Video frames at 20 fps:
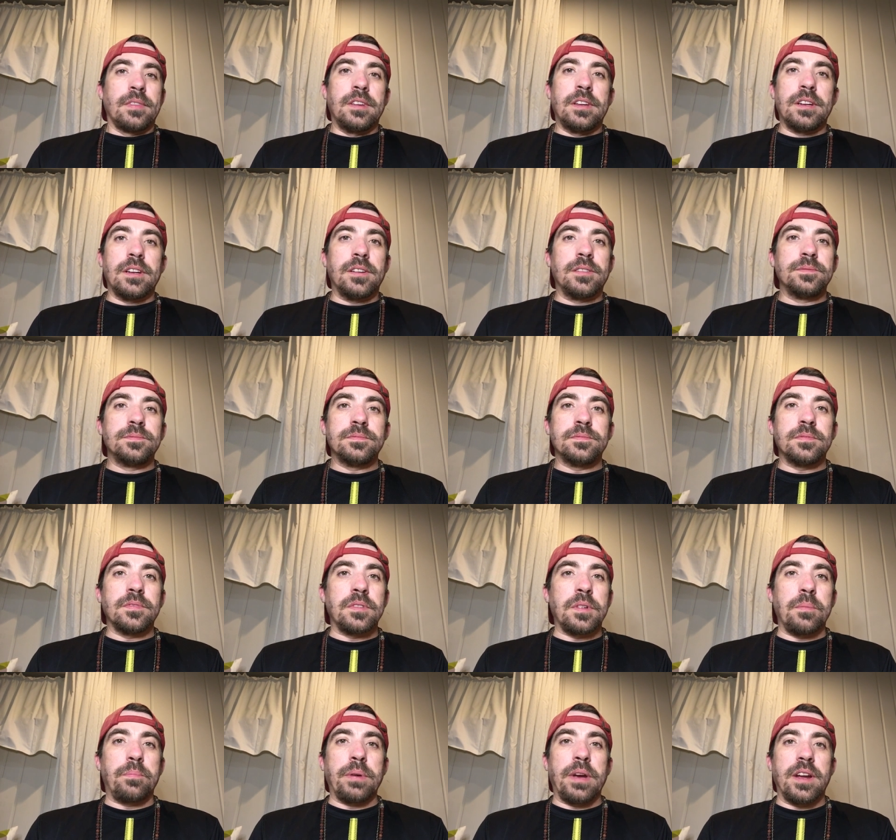you know,
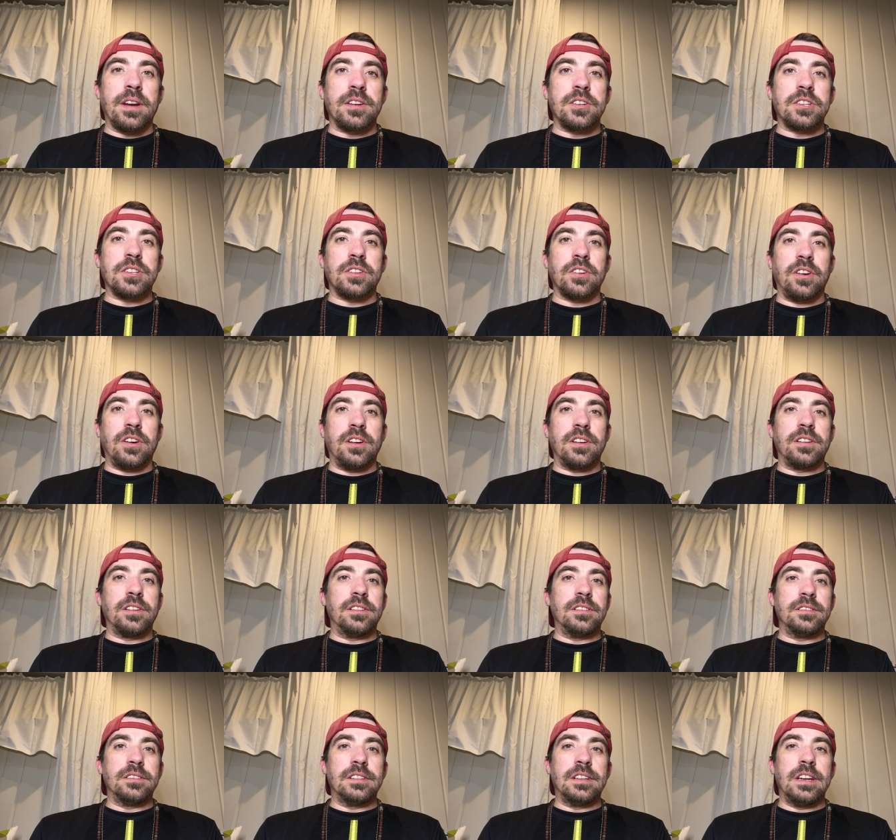the bandage is on
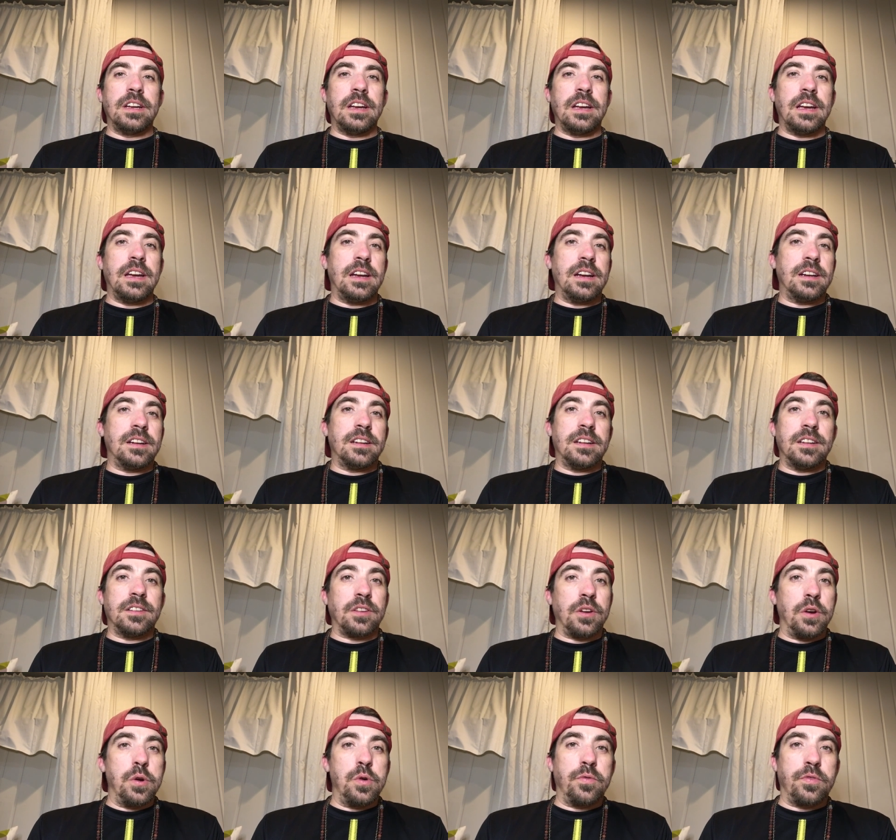and
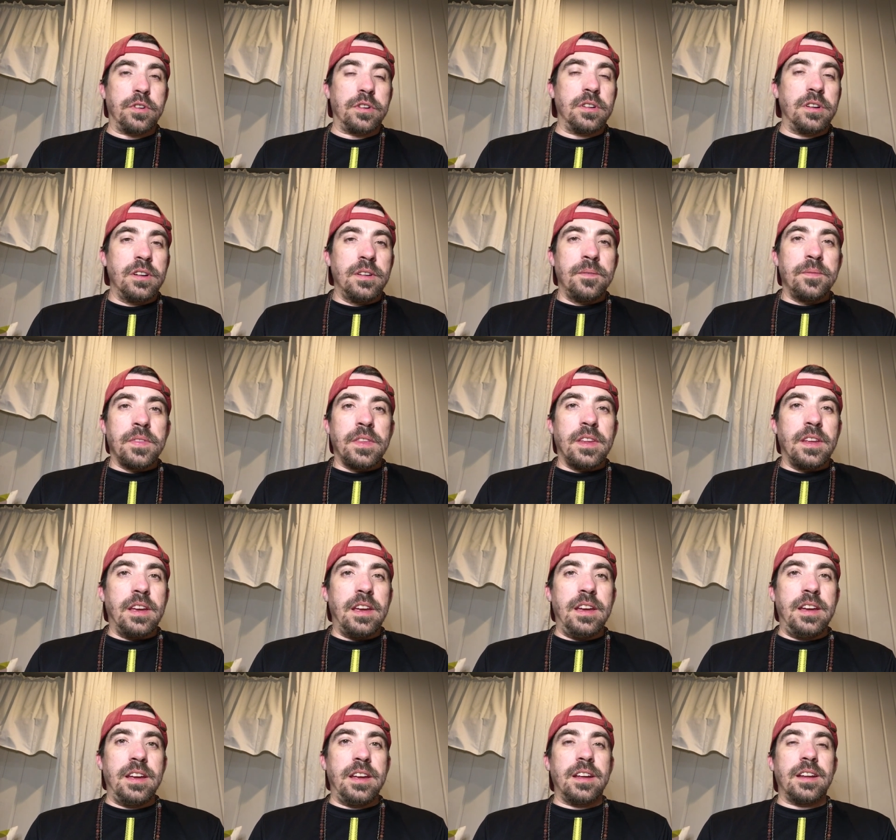it's over.
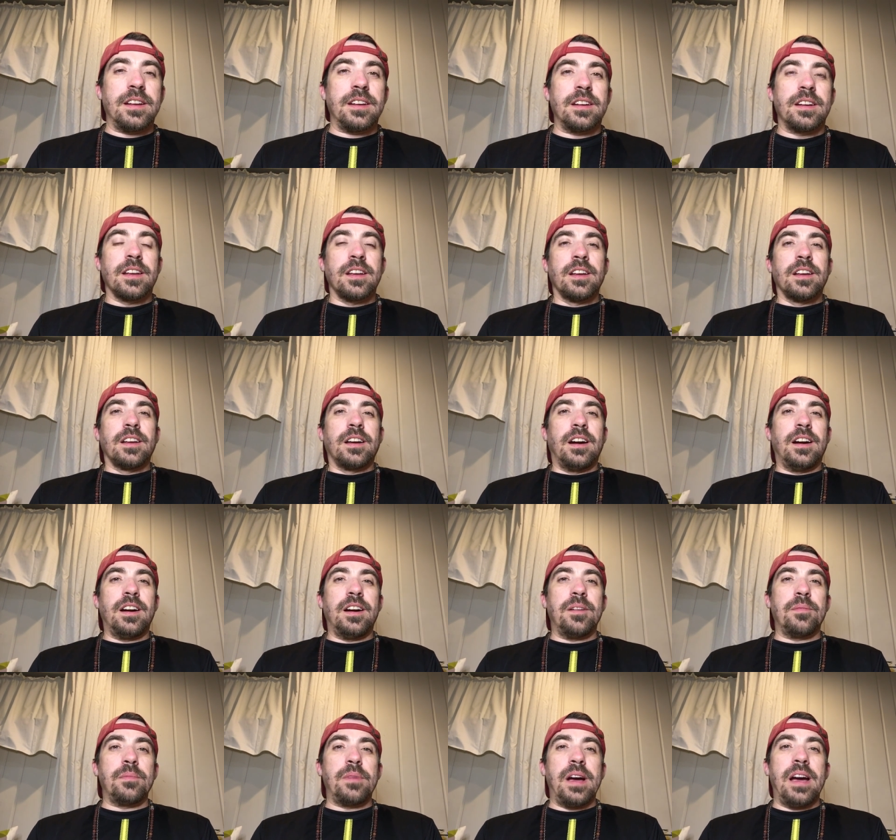And
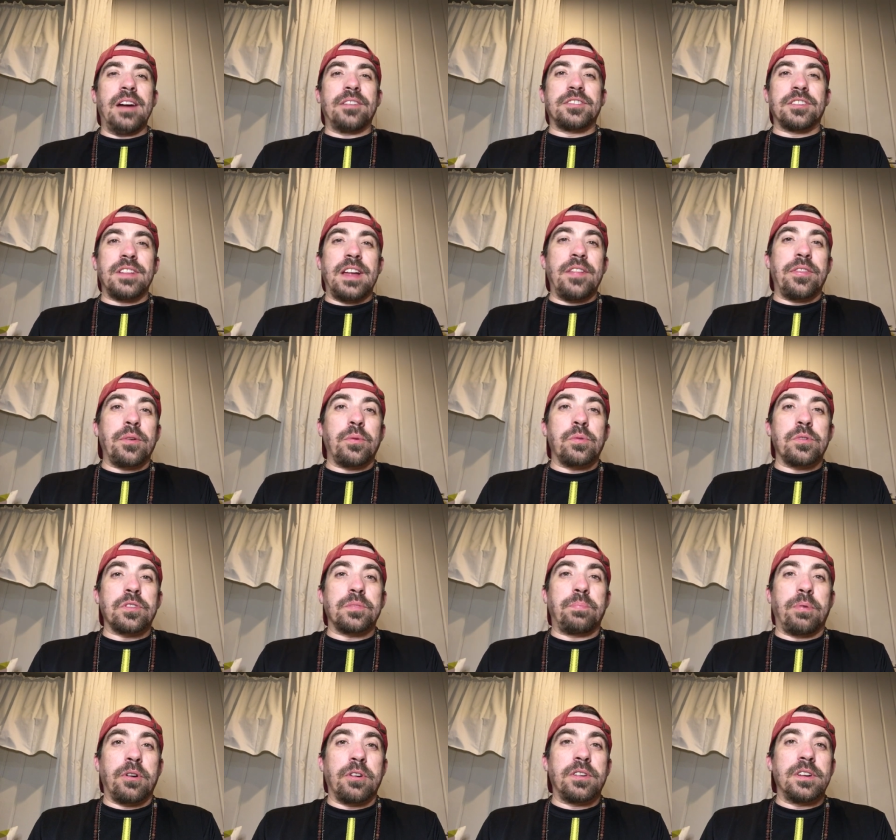after that, the
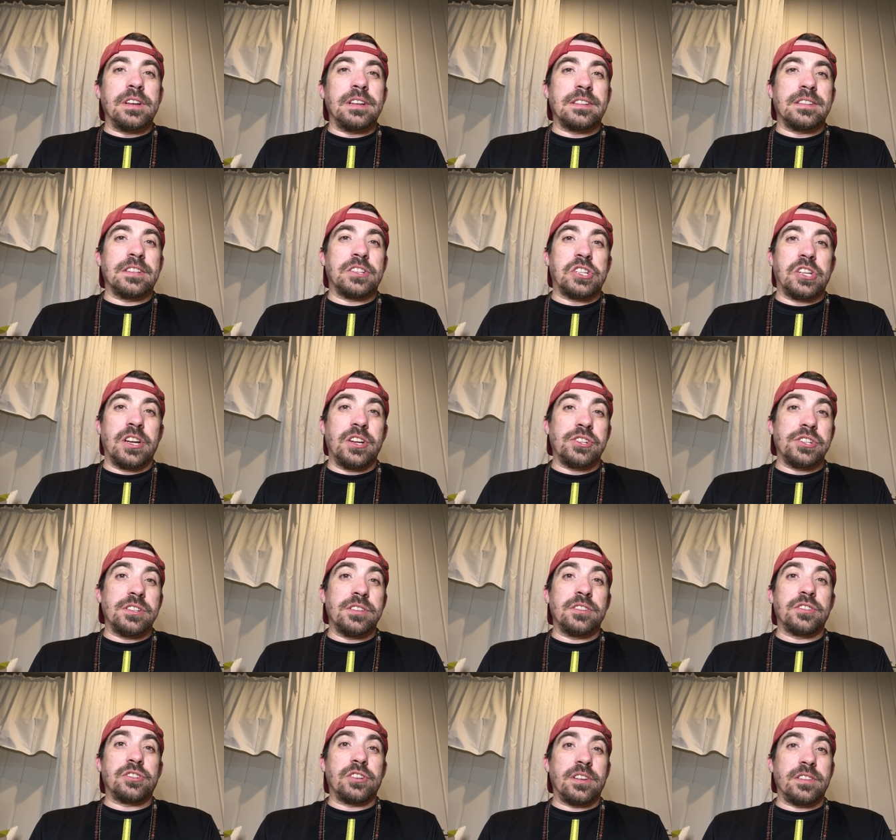worst part is the changing of
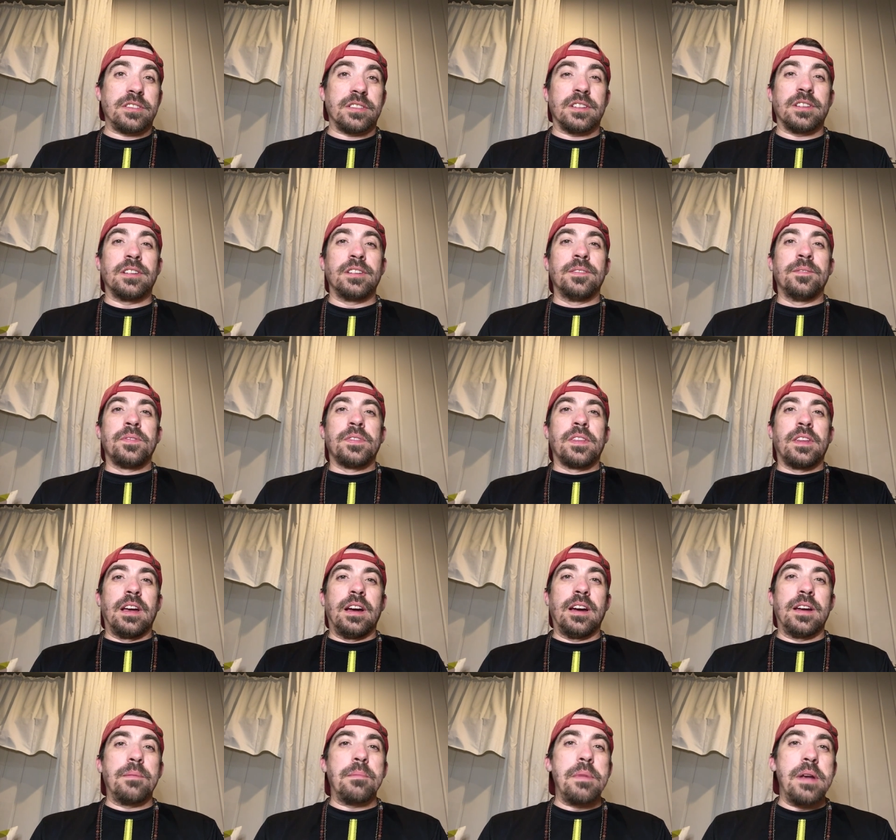the dressing.
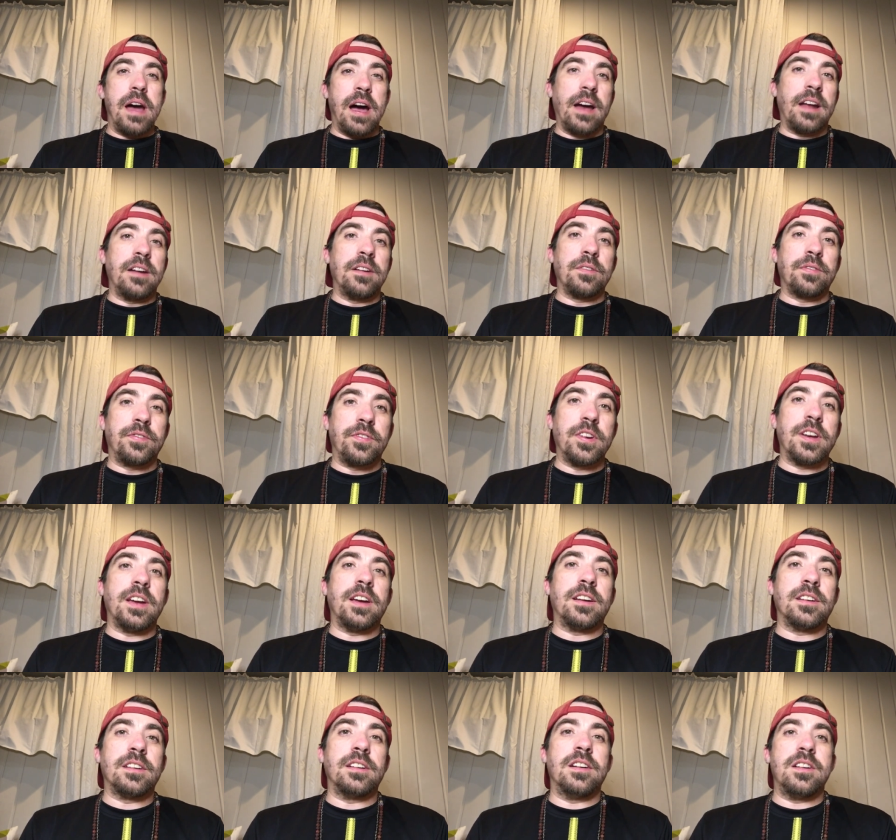I'm not a
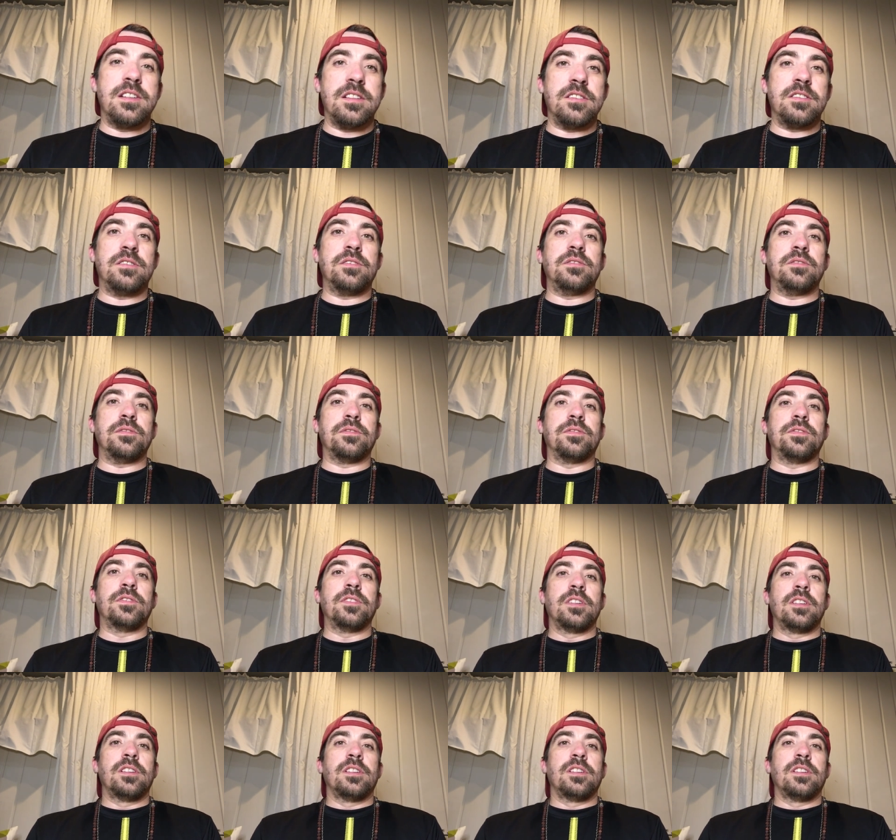fan of